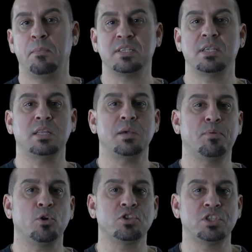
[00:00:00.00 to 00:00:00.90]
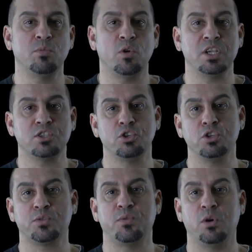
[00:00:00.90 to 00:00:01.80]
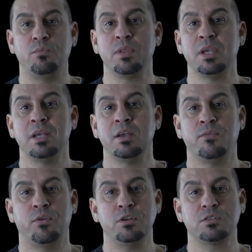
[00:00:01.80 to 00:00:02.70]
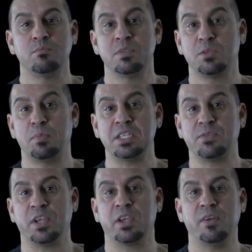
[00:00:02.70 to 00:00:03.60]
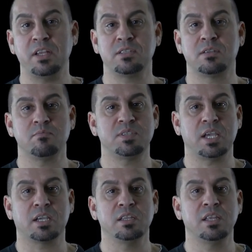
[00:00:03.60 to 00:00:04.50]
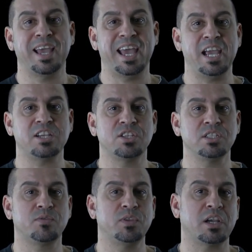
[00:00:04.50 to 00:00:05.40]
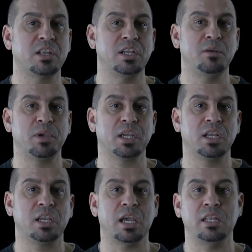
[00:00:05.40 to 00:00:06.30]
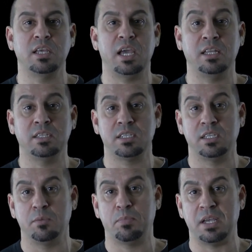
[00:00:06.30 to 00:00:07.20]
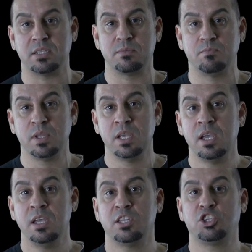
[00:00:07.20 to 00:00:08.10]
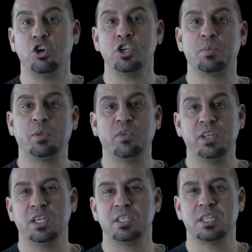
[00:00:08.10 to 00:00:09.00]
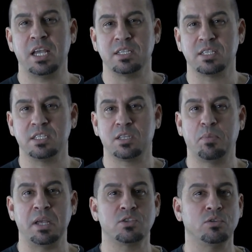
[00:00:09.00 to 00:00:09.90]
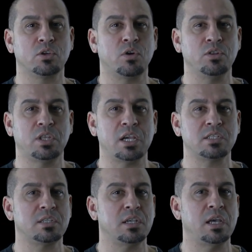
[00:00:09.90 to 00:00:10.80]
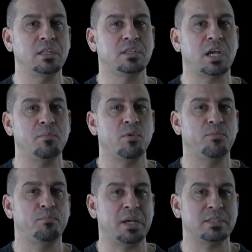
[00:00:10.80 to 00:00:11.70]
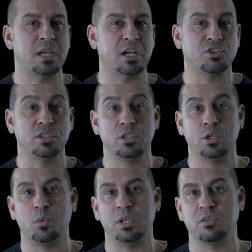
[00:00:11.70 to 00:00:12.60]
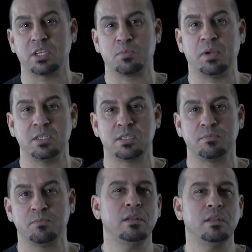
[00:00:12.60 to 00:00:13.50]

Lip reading: Passato prossimo is used for, first, specific events, second, actions with a clear beginning and the end in the past. The choice between these tenses depends on the context and the type of past action you want to express.